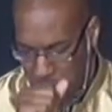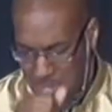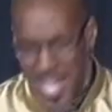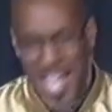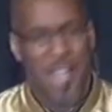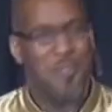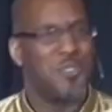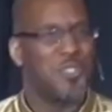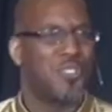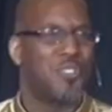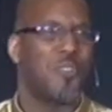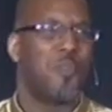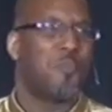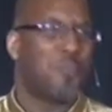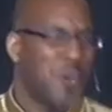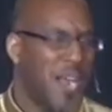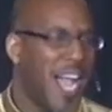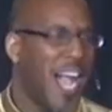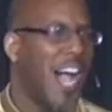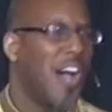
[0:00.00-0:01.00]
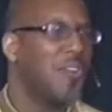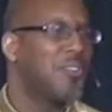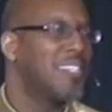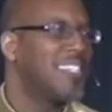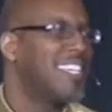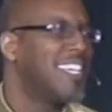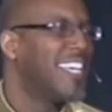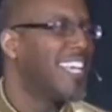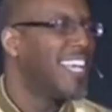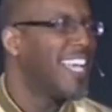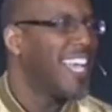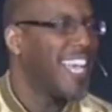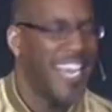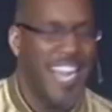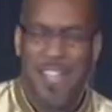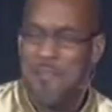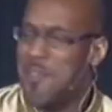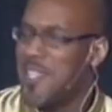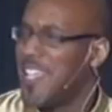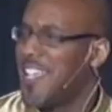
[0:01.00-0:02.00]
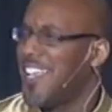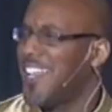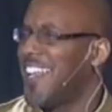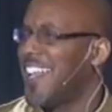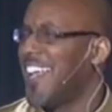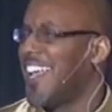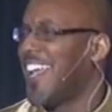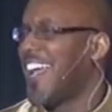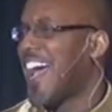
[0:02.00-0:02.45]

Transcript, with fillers: I was so proud. And I mean,